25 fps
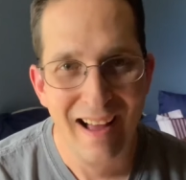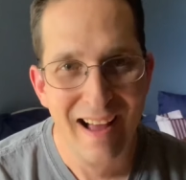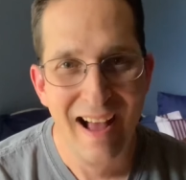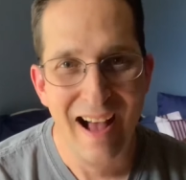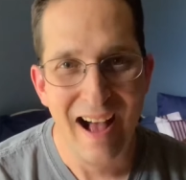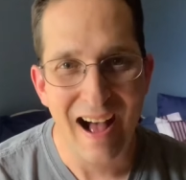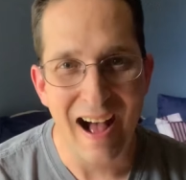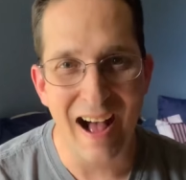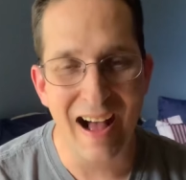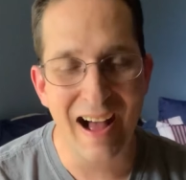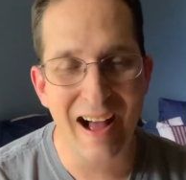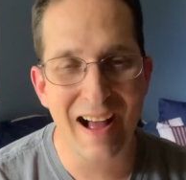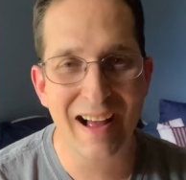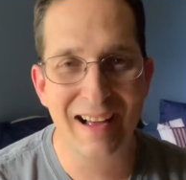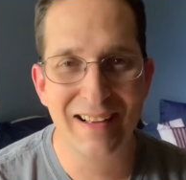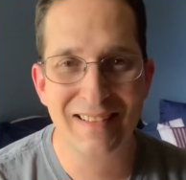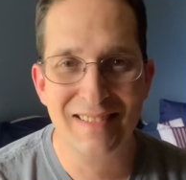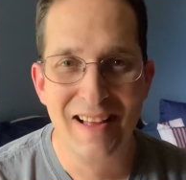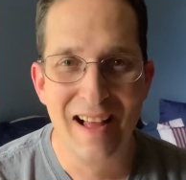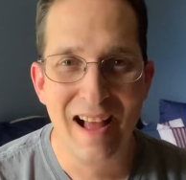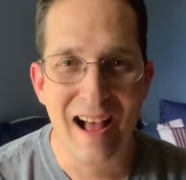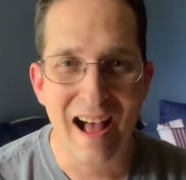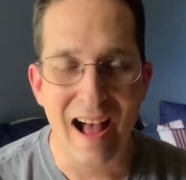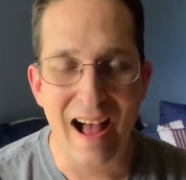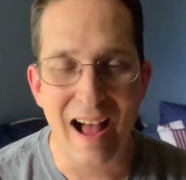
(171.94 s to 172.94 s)
I
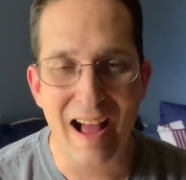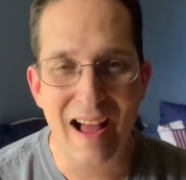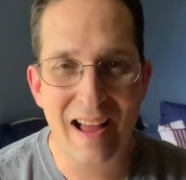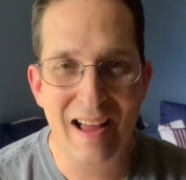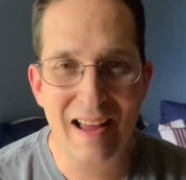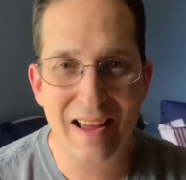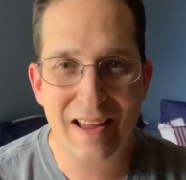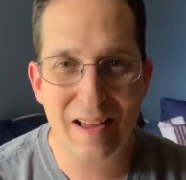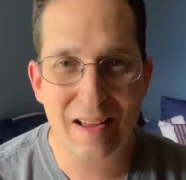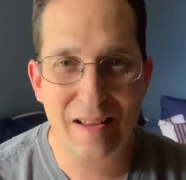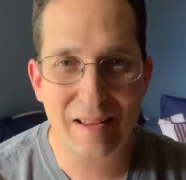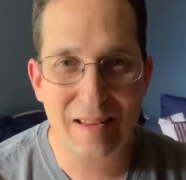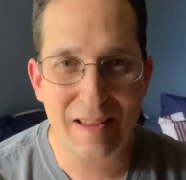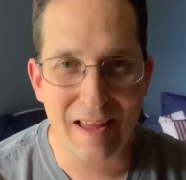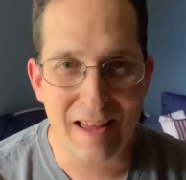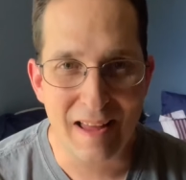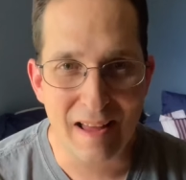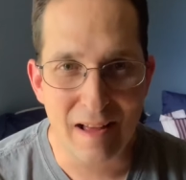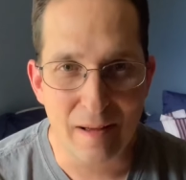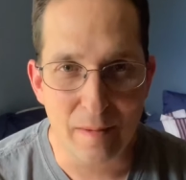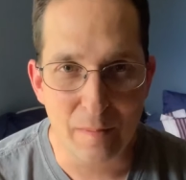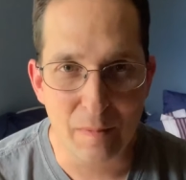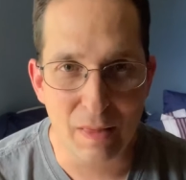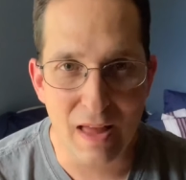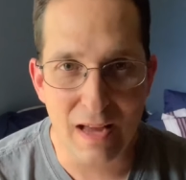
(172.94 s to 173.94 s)

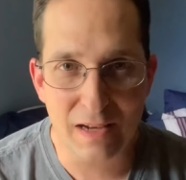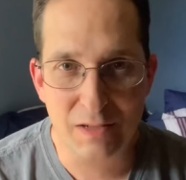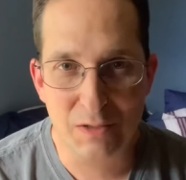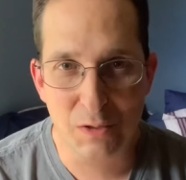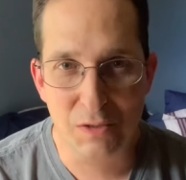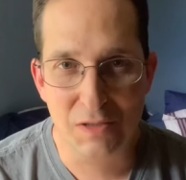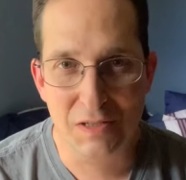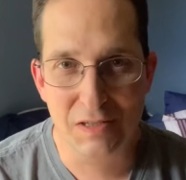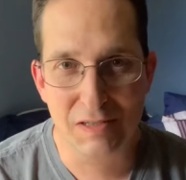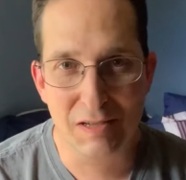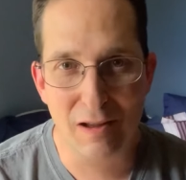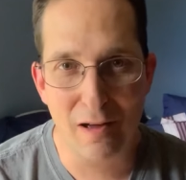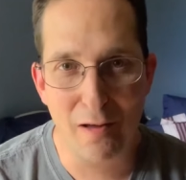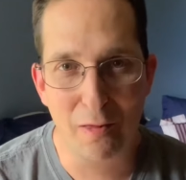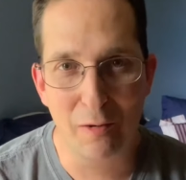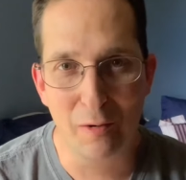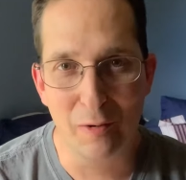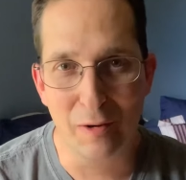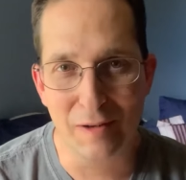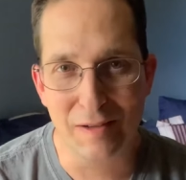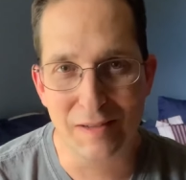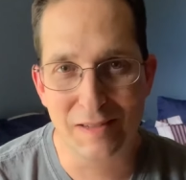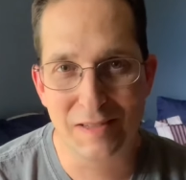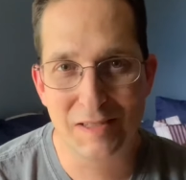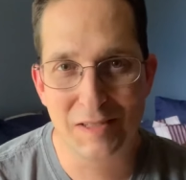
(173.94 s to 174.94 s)
am lactose
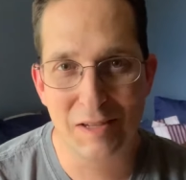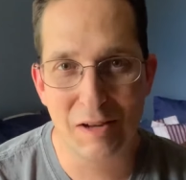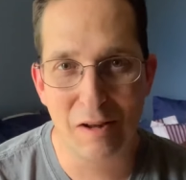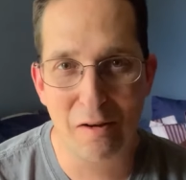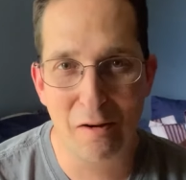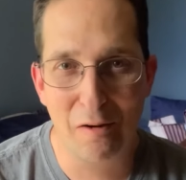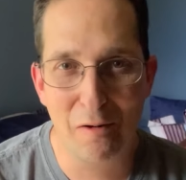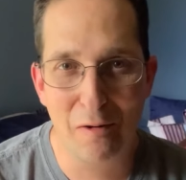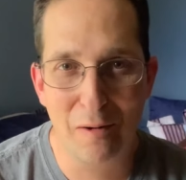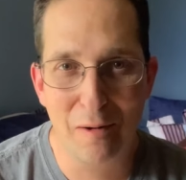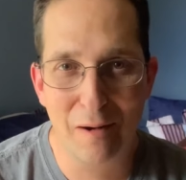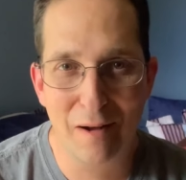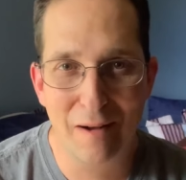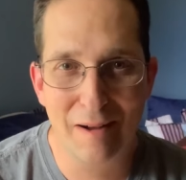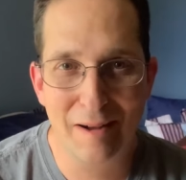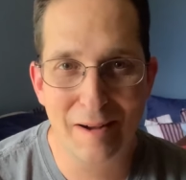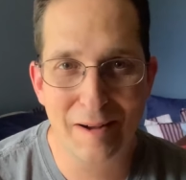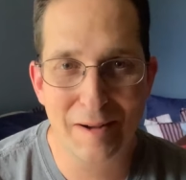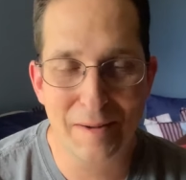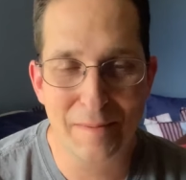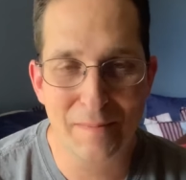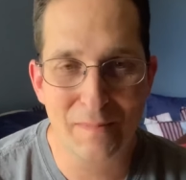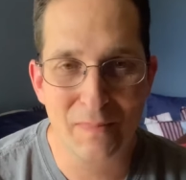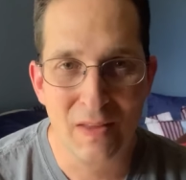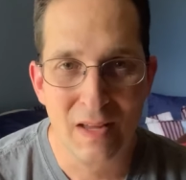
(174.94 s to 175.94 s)
intolerant,
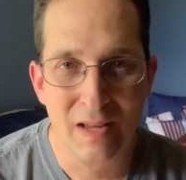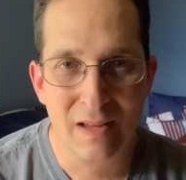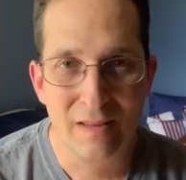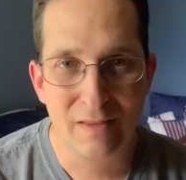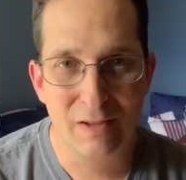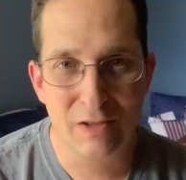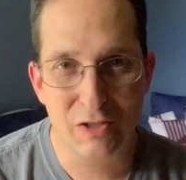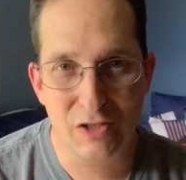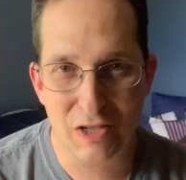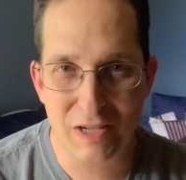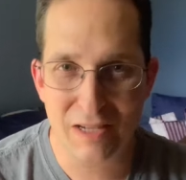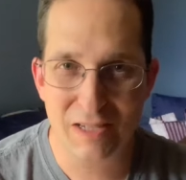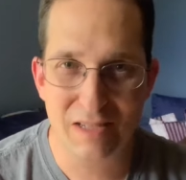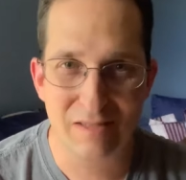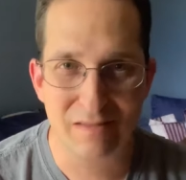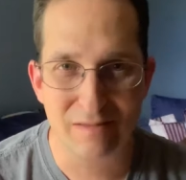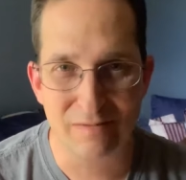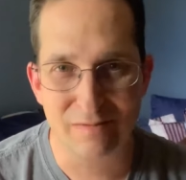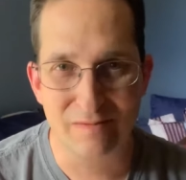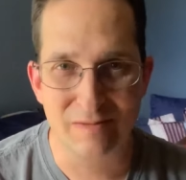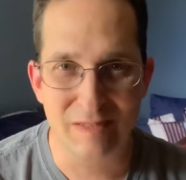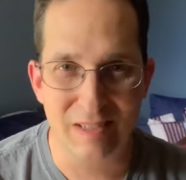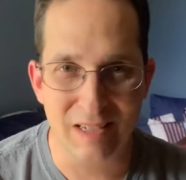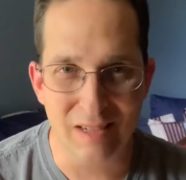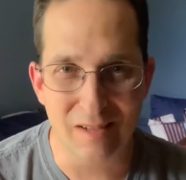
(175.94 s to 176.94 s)
so the cheese,
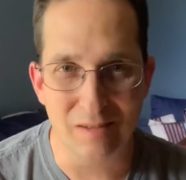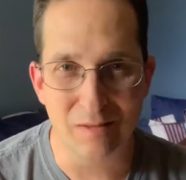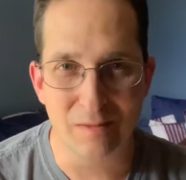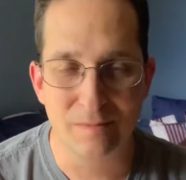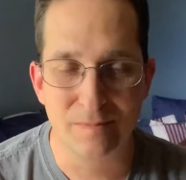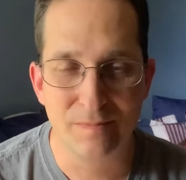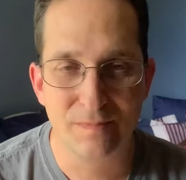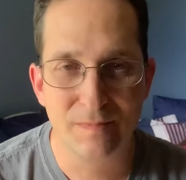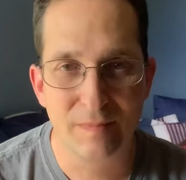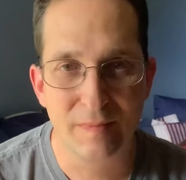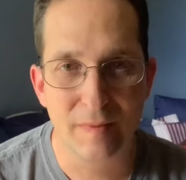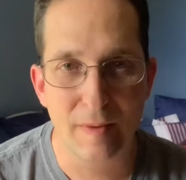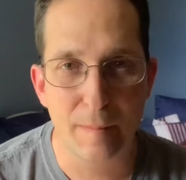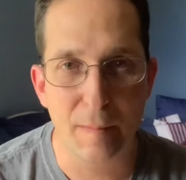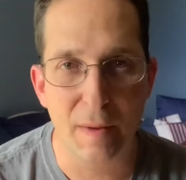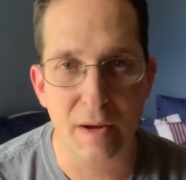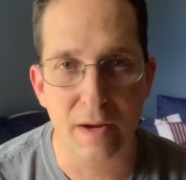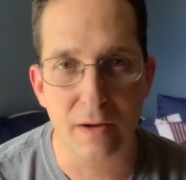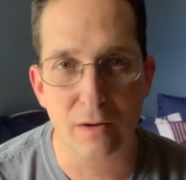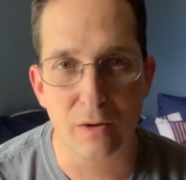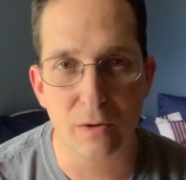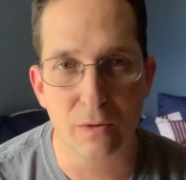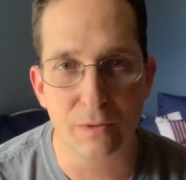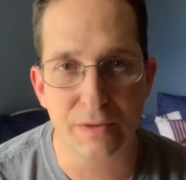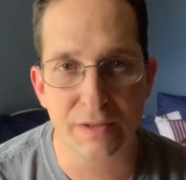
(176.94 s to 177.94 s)
I'm not
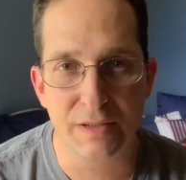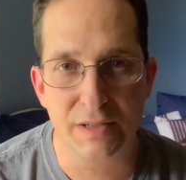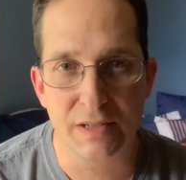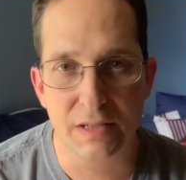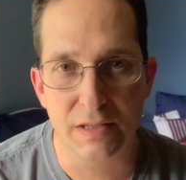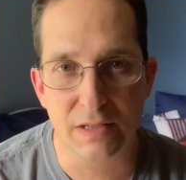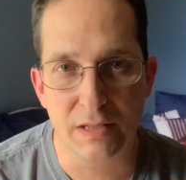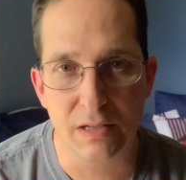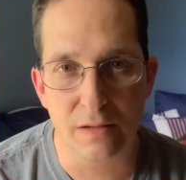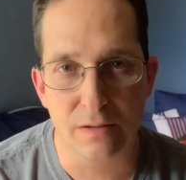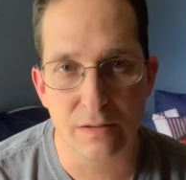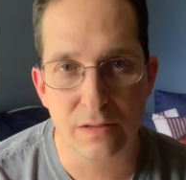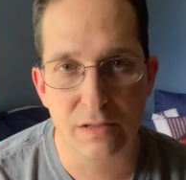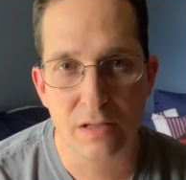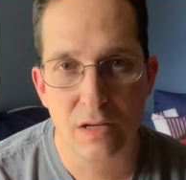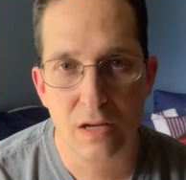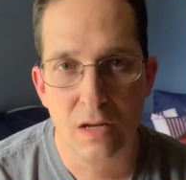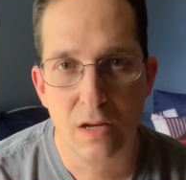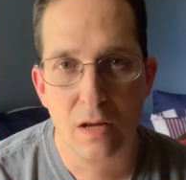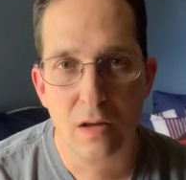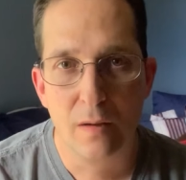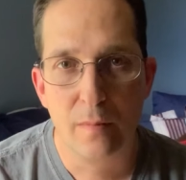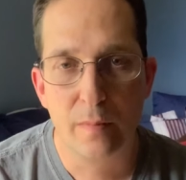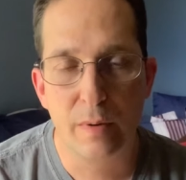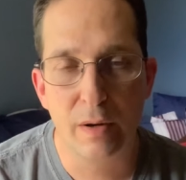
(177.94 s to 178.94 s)
going to go into details,
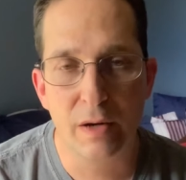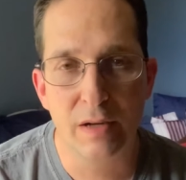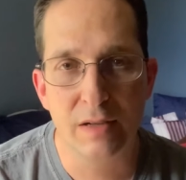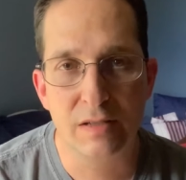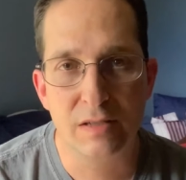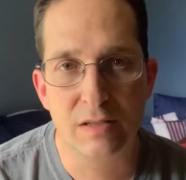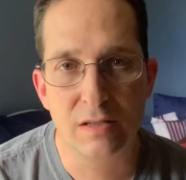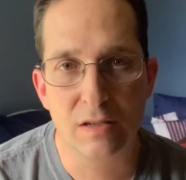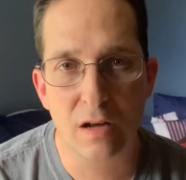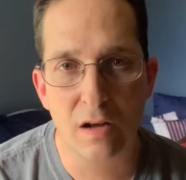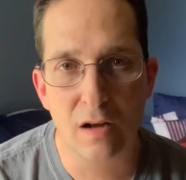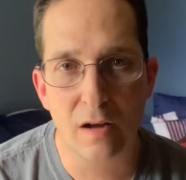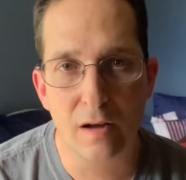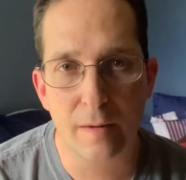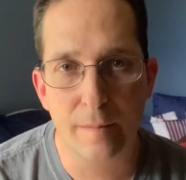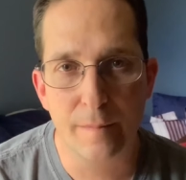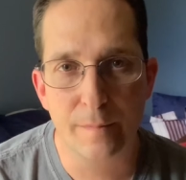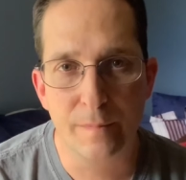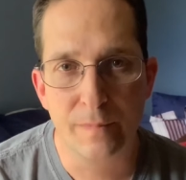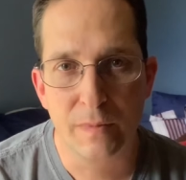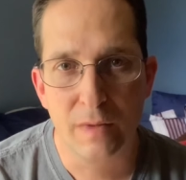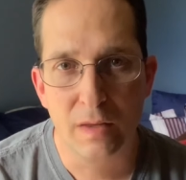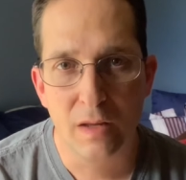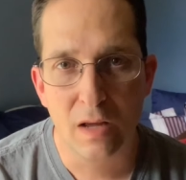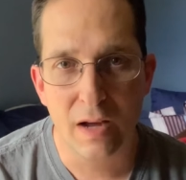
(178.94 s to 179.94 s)
but
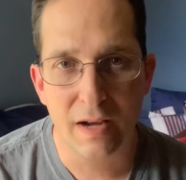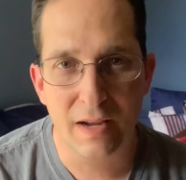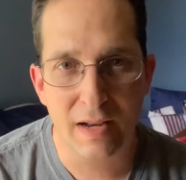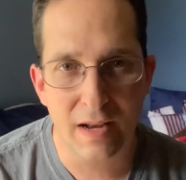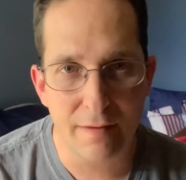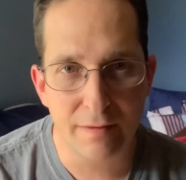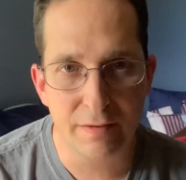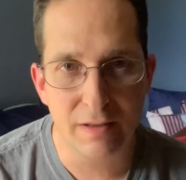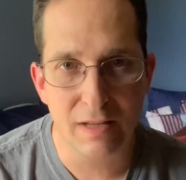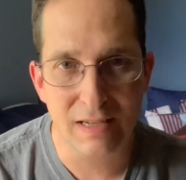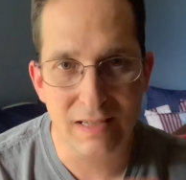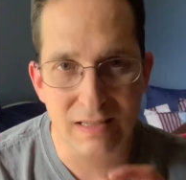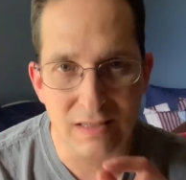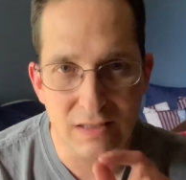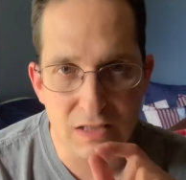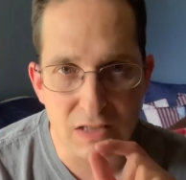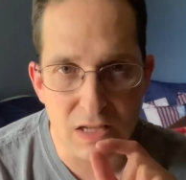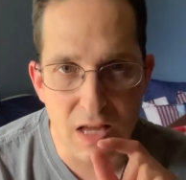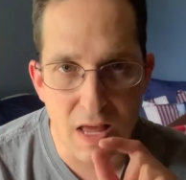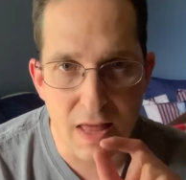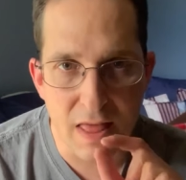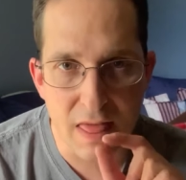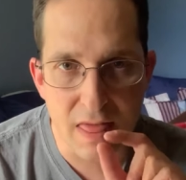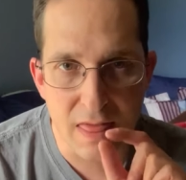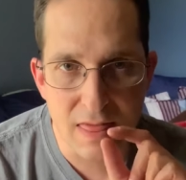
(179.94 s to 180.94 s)
I can have it like
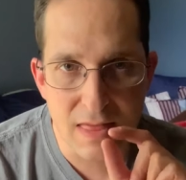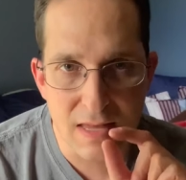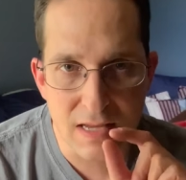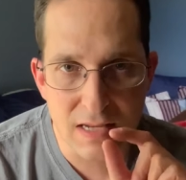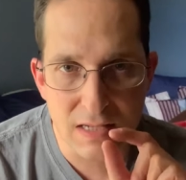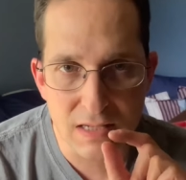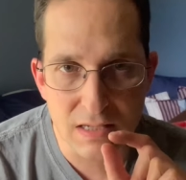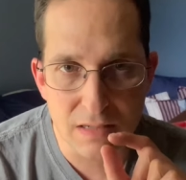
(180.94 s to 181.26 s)
this